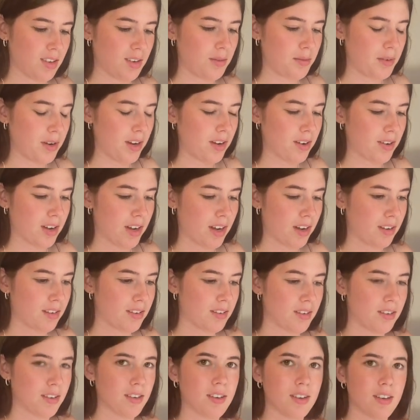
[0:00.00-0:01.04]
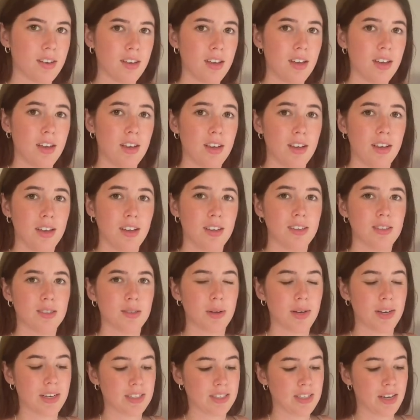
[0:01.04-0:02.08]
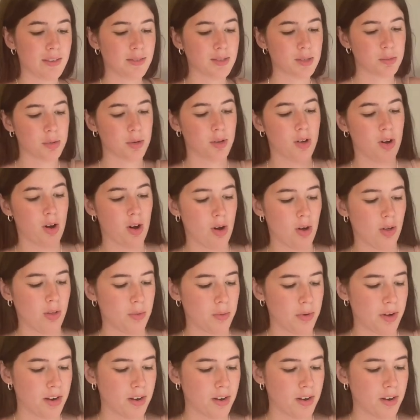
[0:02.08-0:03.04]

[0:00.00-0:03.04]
Wait, okay. So I guess I have to pull it all the way